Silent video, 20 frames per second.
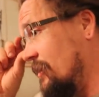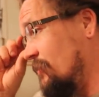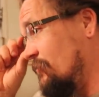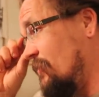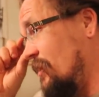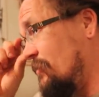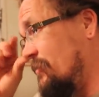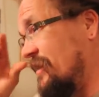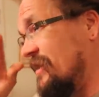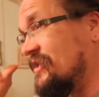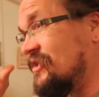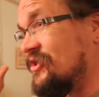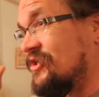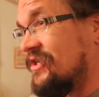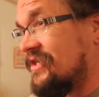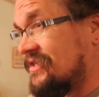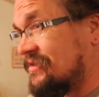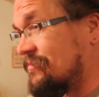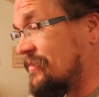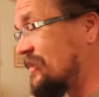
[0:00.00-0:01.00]
Mama had
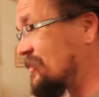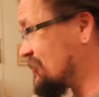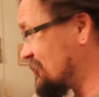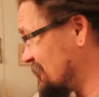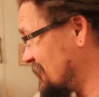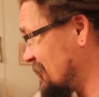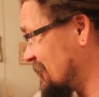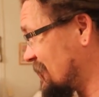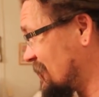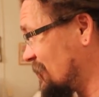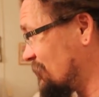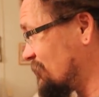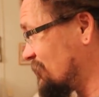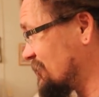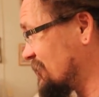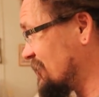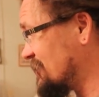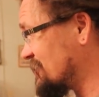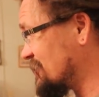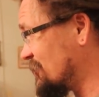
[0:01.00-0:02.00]
just mentioned that a couple
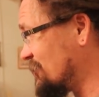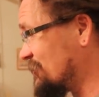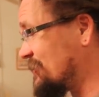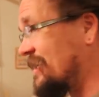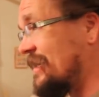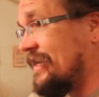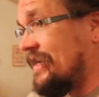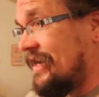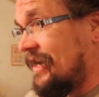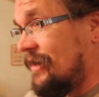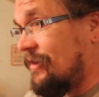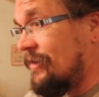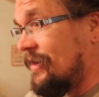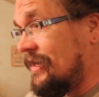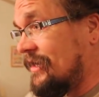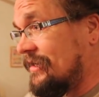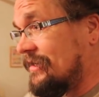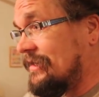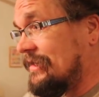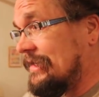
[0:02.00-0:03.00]
days ago with that cow
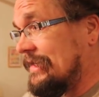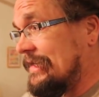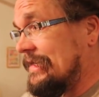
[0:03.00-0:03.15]
head.